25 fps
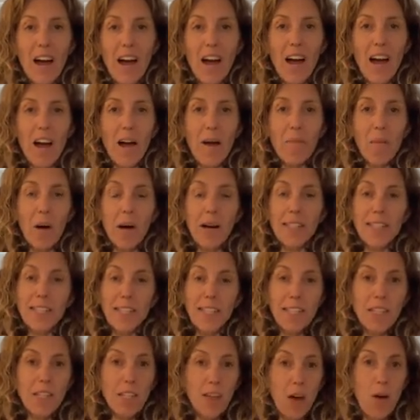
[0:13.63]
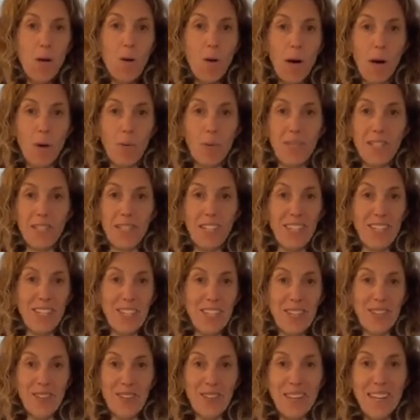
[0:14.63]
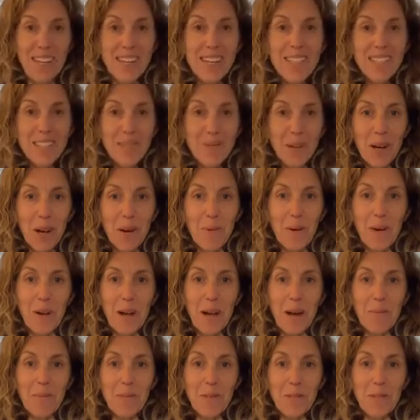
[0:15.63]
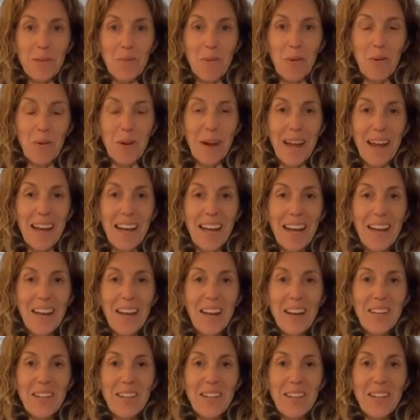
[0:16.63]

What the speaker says: I didn't know I was going to do this when I woke up this morning,